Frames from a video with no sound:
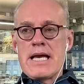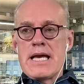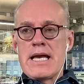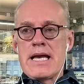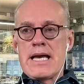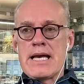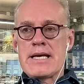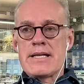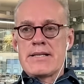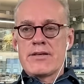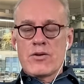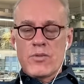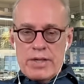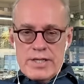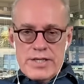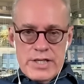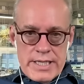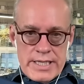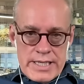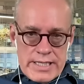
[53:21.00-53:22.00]
And the
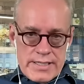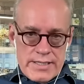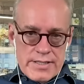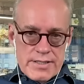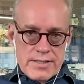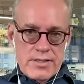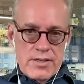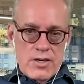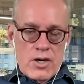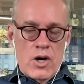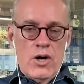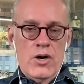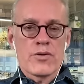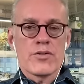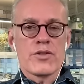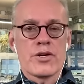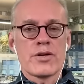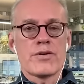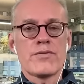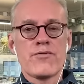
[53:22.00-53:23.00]
question is, are
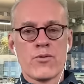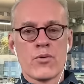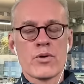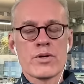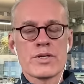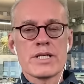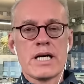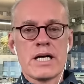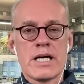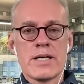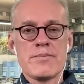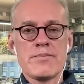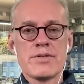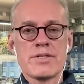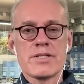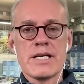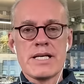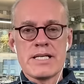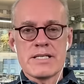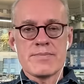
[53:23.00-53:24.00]
there four
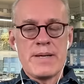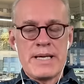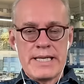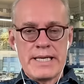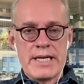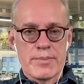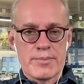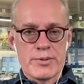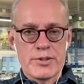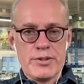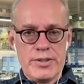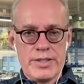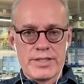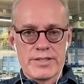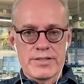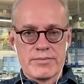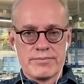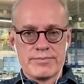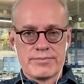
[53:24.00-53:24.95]
times as many opportunities?